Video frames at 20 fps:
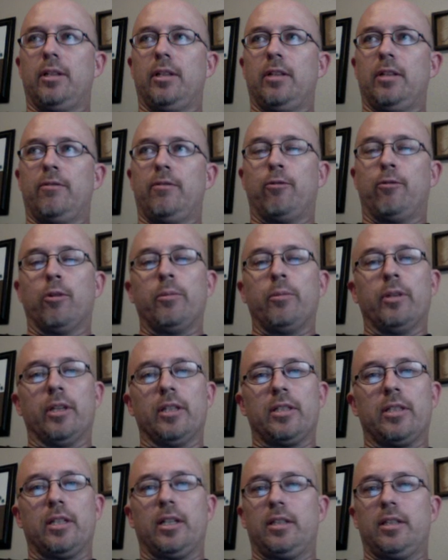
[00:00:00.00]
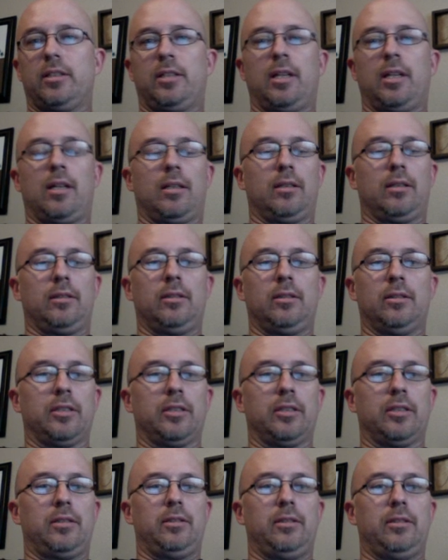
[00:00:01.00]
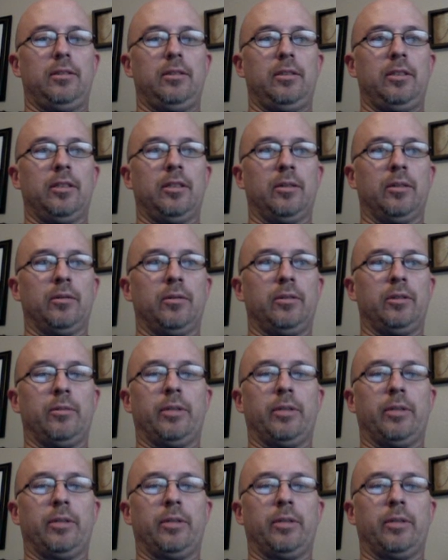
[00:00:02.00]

formulas in Excel, you'll